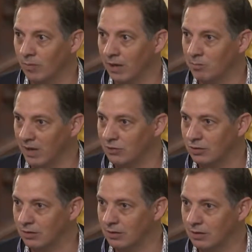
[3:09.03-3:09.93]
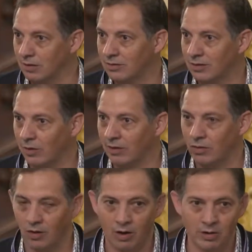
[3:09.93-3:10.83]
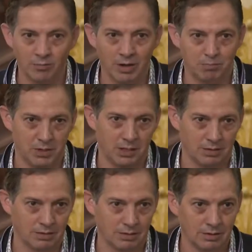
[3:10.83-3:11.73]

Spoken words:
my mentor until I saw him get beat.